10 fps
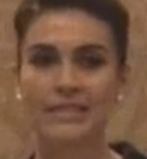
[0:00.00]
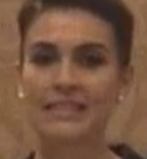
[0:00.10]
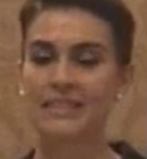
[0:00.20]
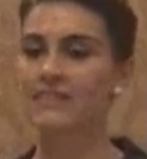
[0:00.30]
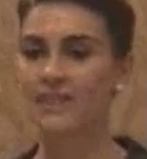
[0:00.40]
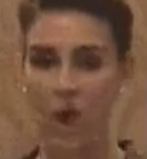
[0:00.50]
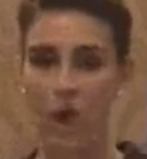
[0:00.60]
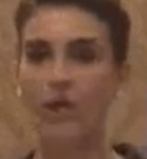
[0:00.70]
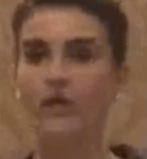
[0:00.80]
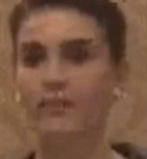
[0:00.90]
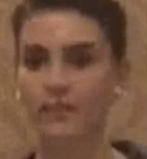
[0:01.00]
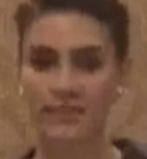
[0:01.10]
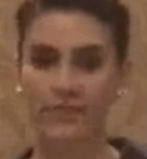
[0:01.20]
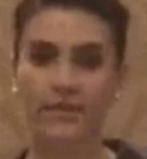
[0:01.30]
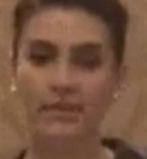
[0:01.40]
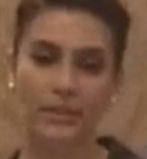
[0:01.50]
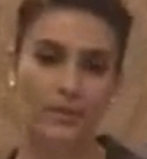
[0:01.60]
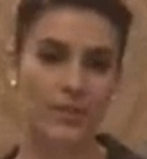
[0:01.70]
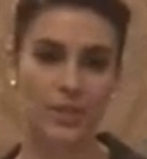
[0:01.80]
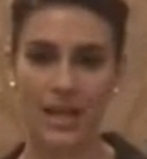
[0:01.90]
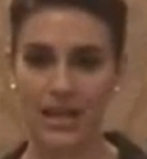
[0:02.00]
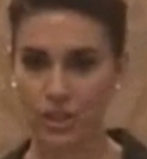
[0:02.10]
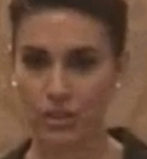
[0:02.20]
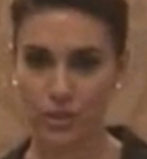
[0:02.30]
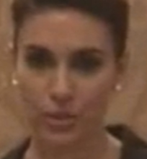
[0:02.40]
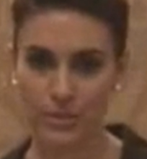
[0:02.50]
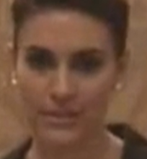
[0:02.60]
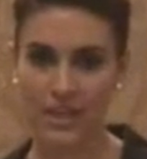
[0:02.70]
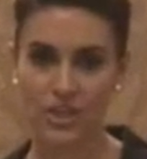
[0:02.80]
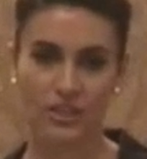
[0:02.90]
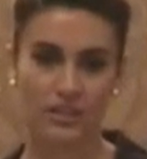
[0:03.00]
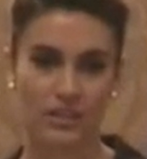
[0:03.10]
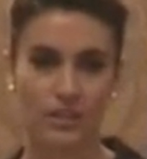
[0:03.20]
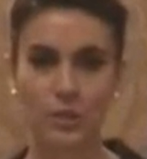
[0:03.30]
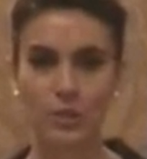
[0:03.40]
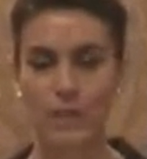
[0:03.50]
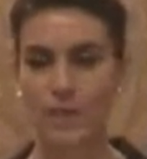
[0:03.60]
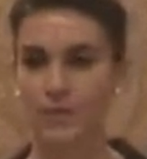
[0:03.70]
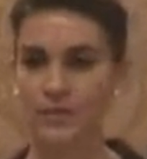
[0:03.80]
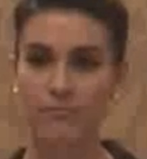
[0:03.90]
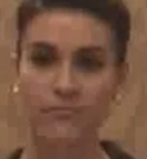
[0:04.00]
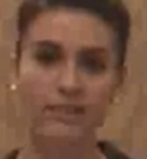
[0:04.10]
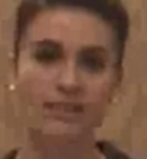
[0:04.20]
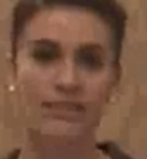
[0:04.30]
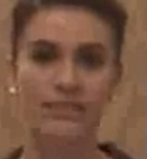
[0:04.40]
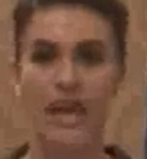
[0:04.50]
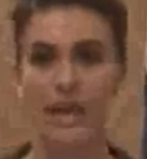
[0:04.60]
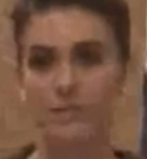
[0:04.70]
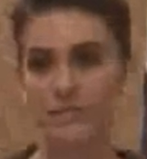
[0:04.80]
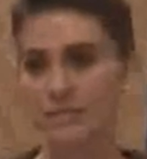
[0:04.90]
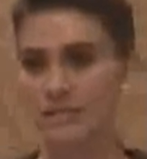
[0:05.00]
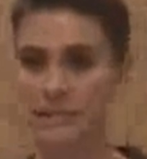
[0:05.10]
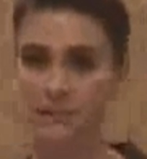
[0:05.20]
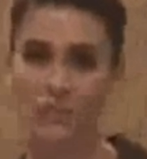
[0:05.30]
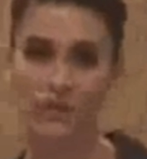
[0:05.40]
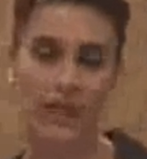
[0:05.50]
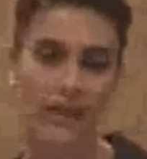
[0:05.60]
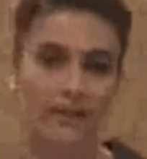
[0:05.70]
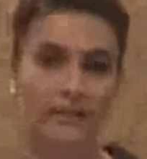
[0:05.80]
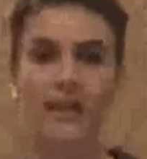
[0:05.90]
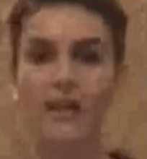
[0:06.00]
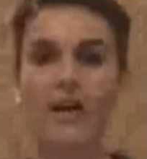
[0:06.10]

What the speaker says: CTV, all of the different, international news stations, newspapers, the Middle East Times, the Sydney Morning Herald,